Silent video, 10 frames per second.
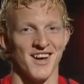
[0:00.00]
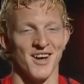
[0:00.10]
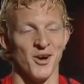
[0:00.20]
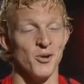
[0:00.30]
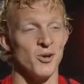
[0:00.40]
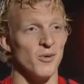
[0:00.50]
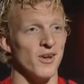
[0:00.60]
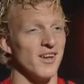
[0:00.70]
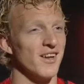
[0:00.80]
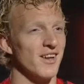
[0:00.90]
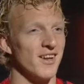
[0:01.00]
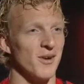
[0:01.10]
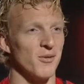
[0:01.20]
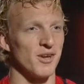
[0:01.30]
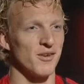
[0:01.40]
I owe you one, and
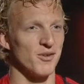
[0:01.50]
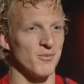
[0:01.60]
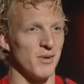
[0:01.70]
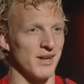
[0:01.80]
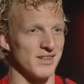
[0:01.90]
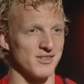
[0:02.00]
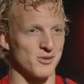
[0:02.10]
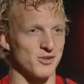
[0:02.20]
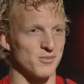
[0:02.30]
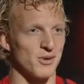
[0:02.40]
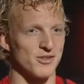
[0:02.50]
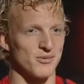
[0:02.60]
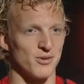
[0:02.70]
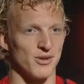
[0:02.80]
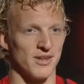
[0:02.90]
I will give it back as soon as
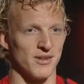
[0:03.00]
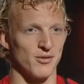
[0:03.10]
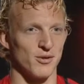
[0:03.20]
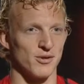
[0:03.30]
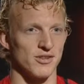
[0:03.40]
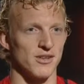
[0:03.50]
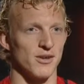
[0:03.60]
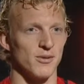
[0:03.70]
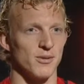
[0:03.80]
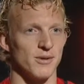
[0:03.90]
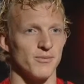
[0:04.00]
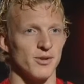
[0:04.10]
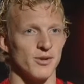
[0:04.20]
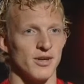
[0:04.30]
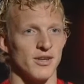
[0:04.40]
possible. And of course I know
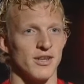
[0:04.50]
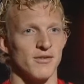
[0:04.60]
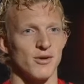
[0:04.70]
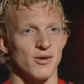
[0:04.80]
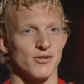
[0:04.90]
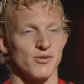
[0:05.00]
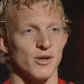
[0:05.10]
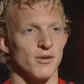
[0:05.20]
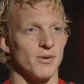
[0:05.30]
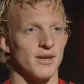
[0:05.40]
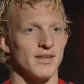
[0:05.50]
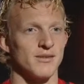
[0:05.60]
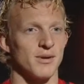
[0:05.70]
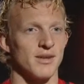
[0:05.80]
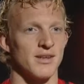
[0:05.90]
you can't give goals to other
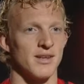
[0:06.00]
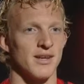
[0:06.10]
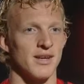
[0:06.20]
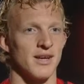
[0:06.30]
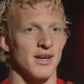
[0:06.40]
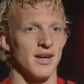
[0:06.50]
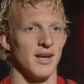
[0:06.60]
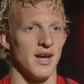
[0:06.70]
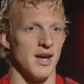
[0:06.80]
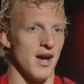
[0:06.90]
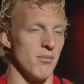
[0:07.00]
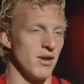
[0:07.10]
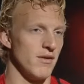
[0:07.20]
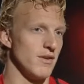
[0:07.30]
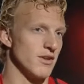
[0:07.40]
players, but I
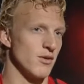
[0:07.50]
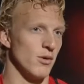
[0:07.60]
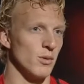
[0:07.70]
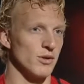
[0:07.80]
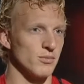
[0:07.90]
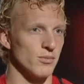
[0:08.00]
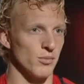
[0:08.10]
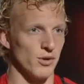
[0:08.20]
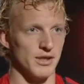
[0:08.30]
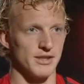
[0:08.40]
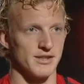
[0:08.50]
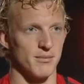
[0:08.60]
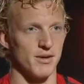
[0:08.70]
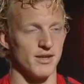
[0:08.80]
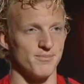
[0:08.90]
believe this goal was more his
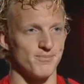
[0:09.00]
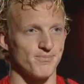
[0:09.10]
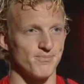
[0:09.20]
than mine.